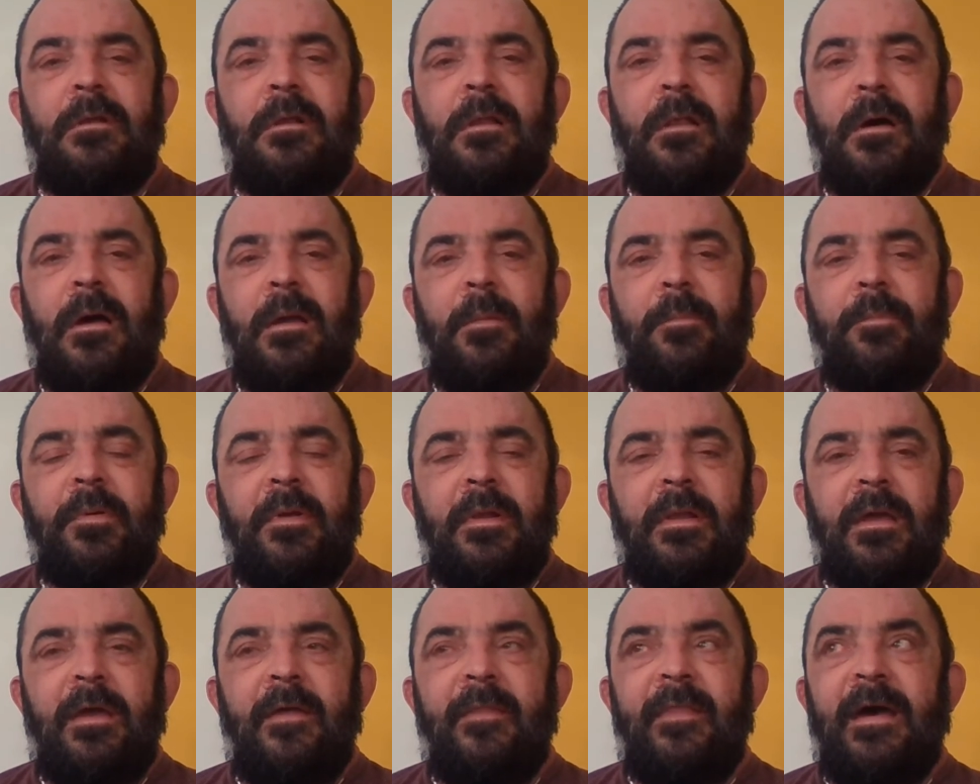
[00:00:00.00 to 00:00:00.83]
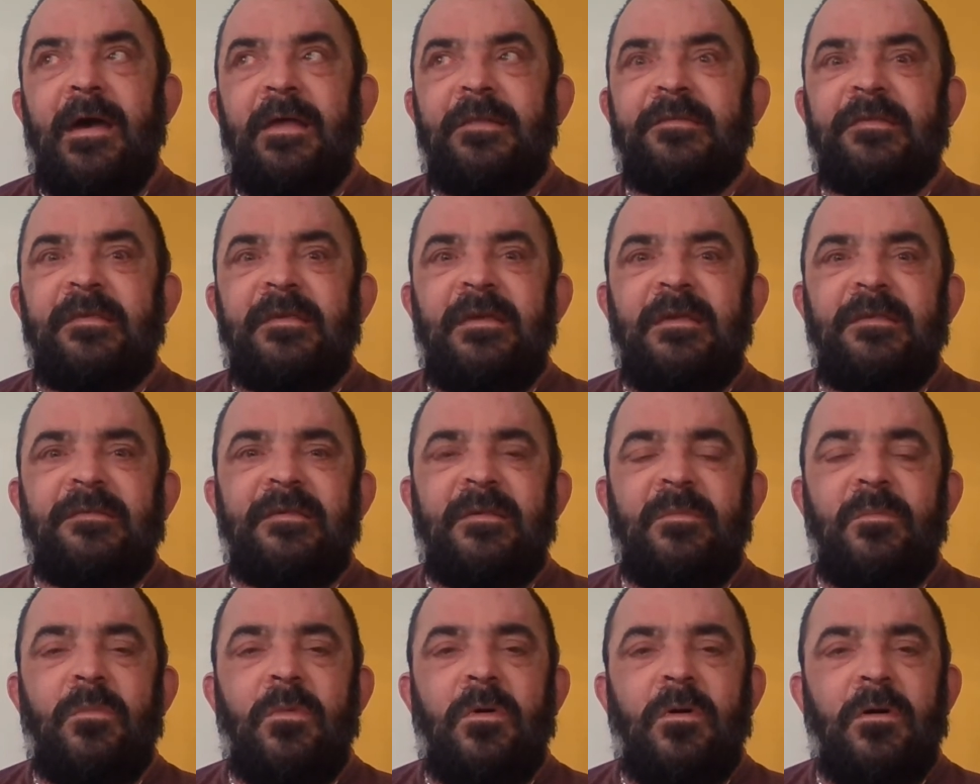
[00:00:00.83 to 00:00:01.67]
like bullying, that
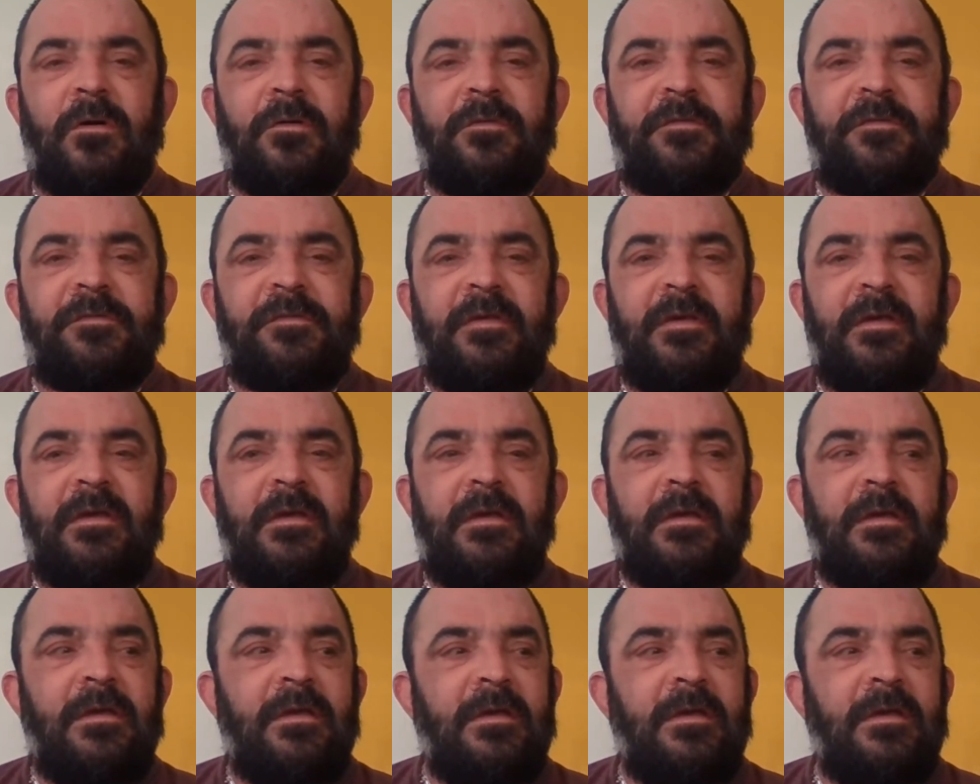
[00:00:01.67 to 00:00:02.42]
teasing was